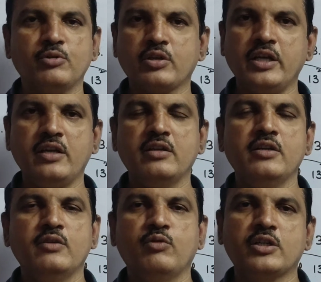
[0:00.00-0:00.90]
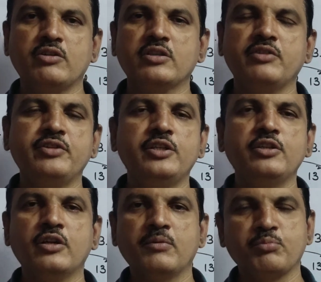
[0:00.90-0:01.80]
Okay, whatever the
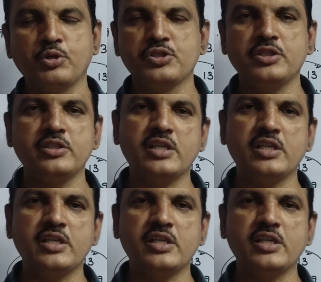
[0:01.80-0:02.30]
video I'm posting,